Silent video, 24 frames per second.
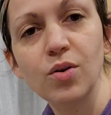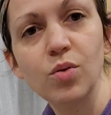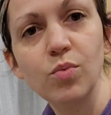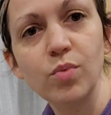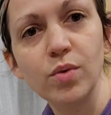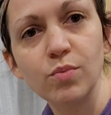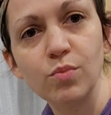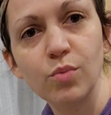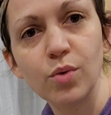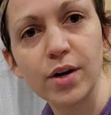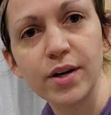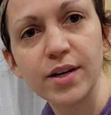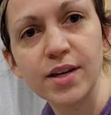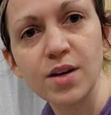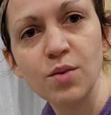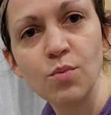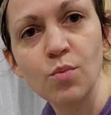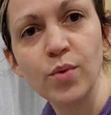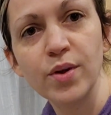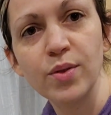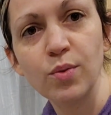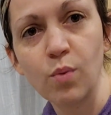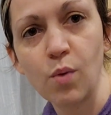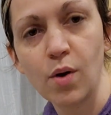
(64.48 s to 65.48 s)
when working
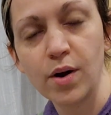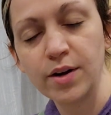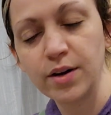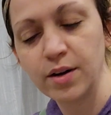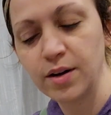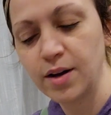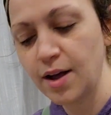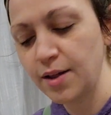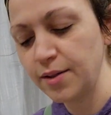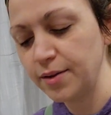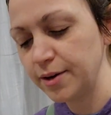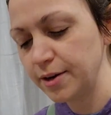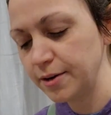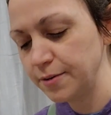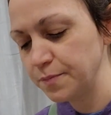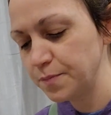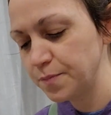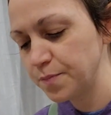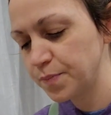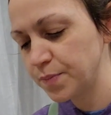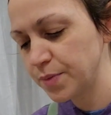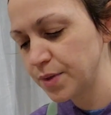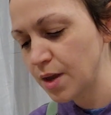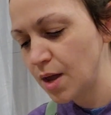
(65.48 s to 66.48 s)
with watercolor.
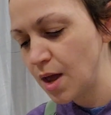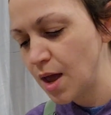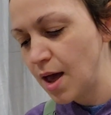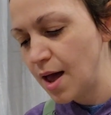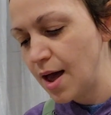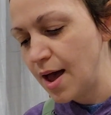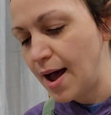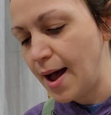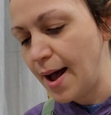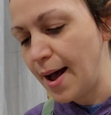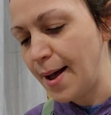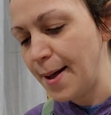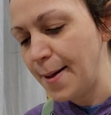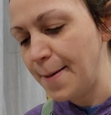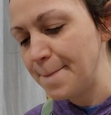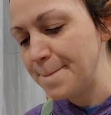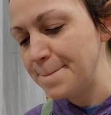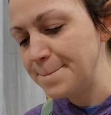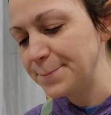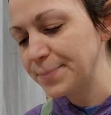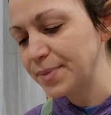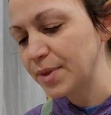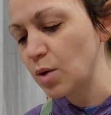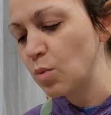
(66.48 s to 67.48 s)

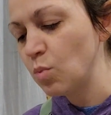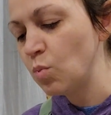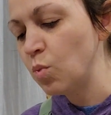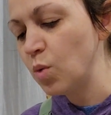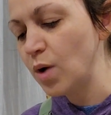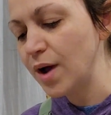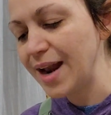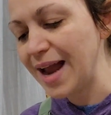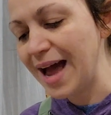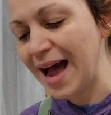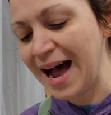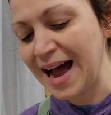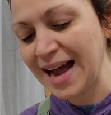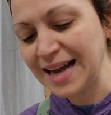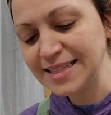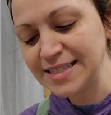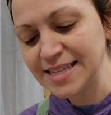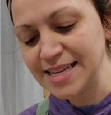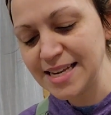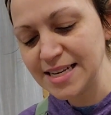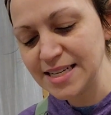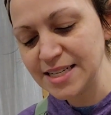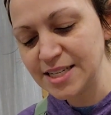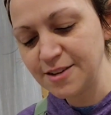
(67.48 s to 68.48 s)
What I
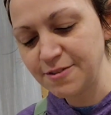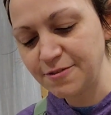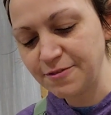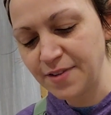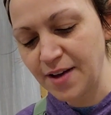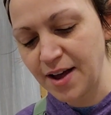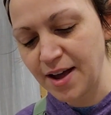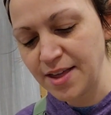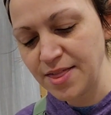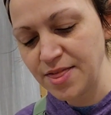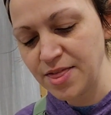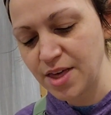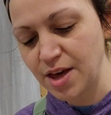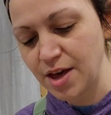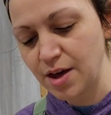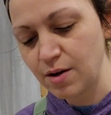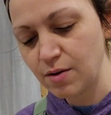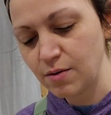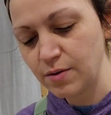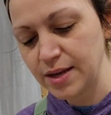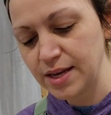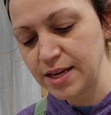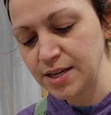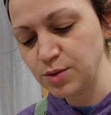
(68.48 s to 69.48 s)
tend to find,
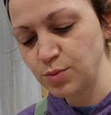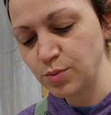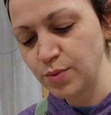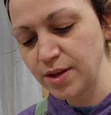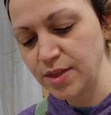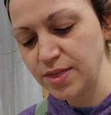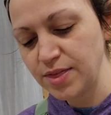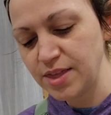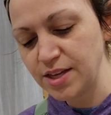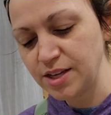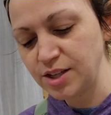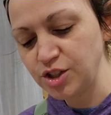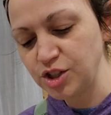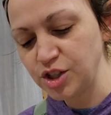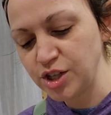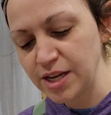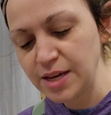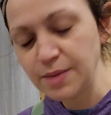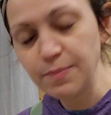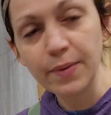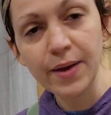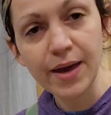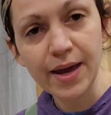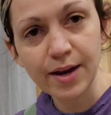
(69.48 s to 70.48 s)
though, is with the
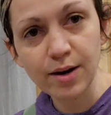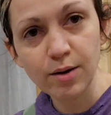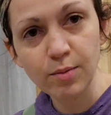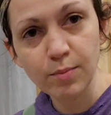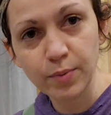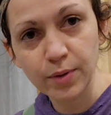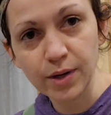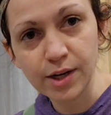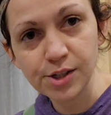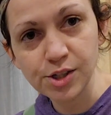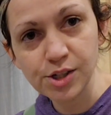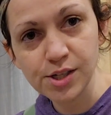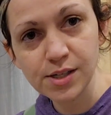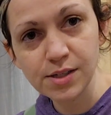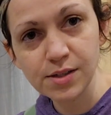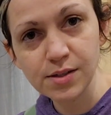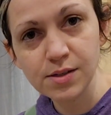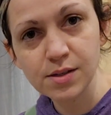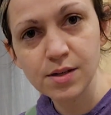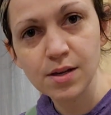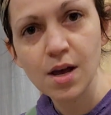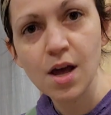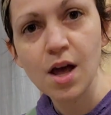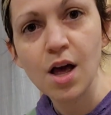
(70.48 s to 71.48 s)
cheap hair
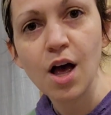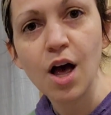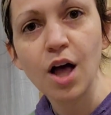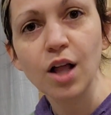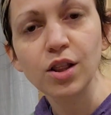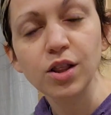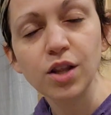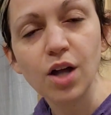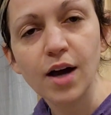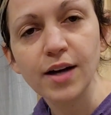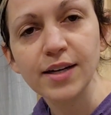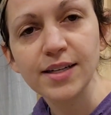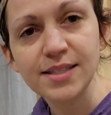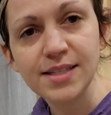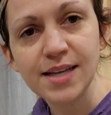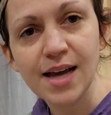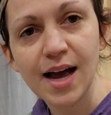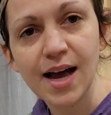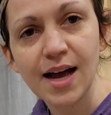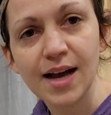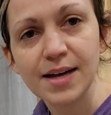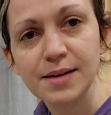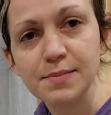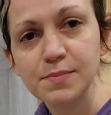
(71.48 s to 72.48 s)
brushes, a lot of
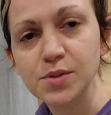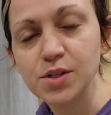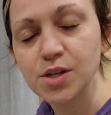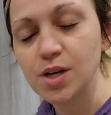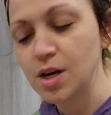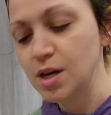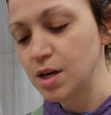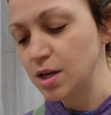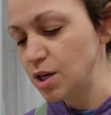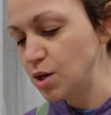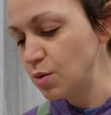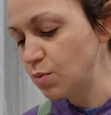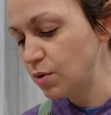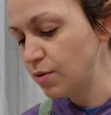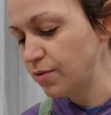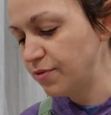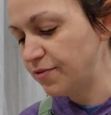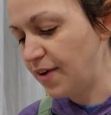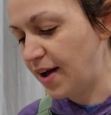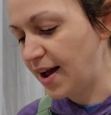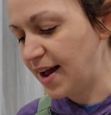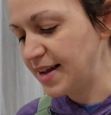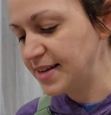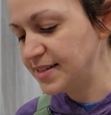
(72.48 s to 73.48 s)
times you will
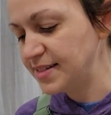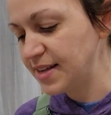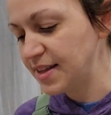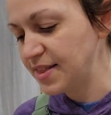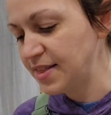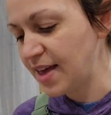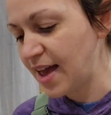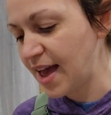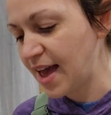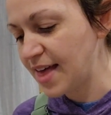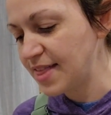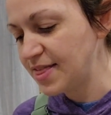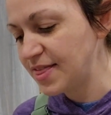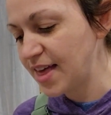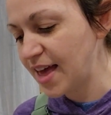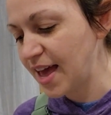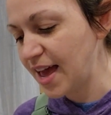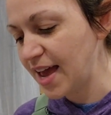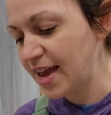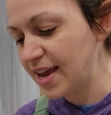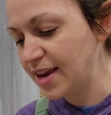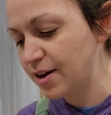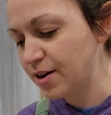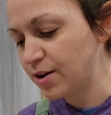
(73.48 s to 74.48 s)
find that the
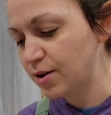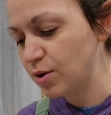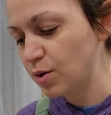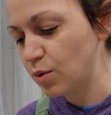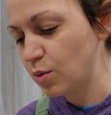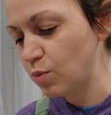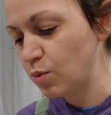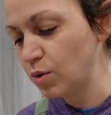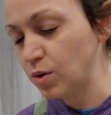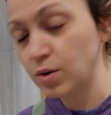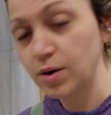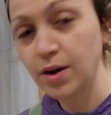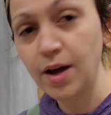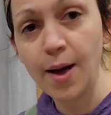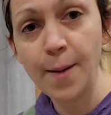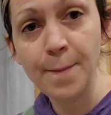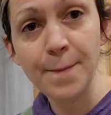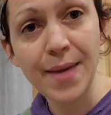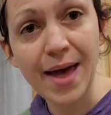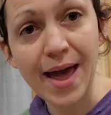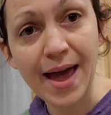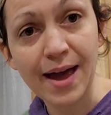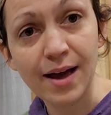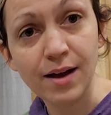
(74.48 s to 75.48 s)
hair will
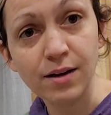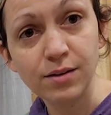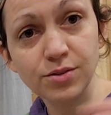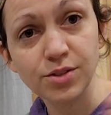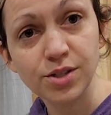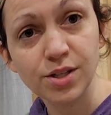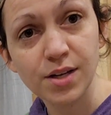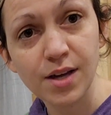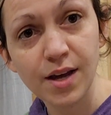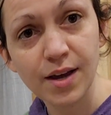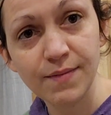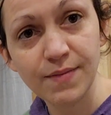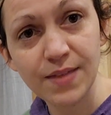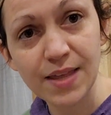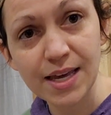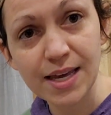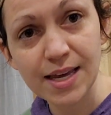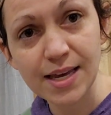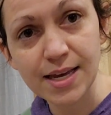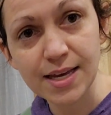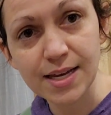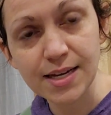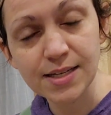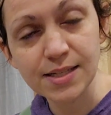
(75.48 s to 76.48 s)
come out of the
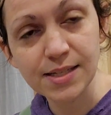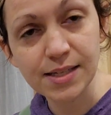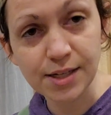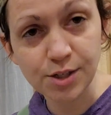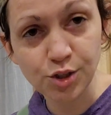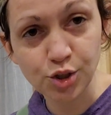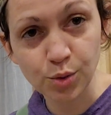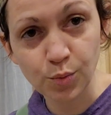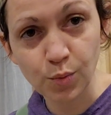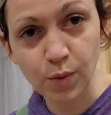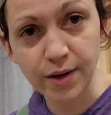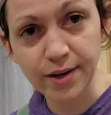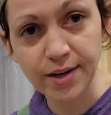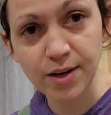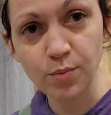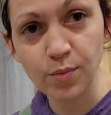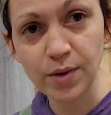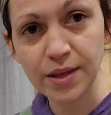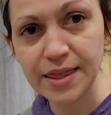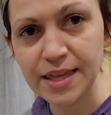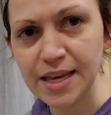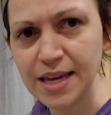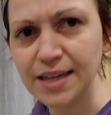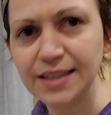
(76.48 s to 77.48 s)
ends as you're working
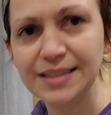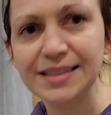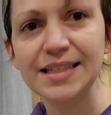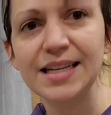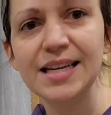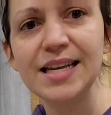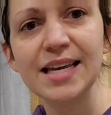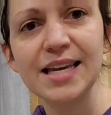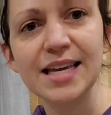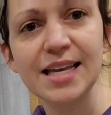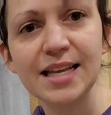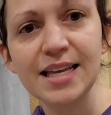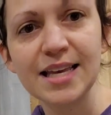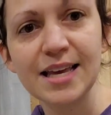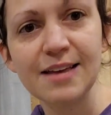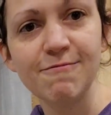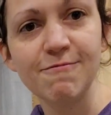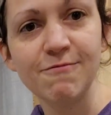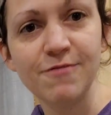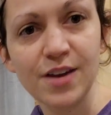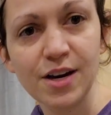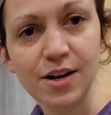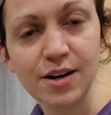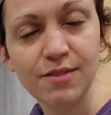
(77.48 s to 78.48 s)
with it, and it can get
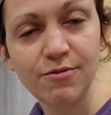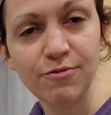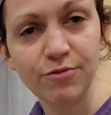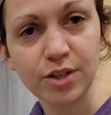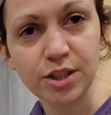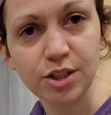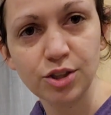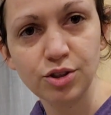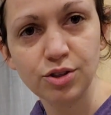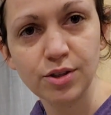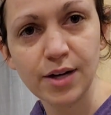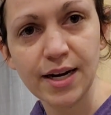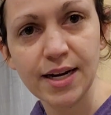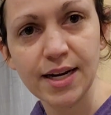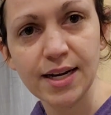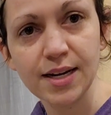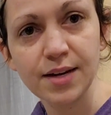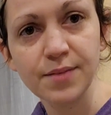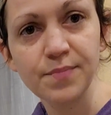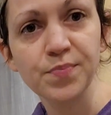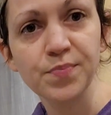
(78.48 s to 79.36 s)
very frustrating.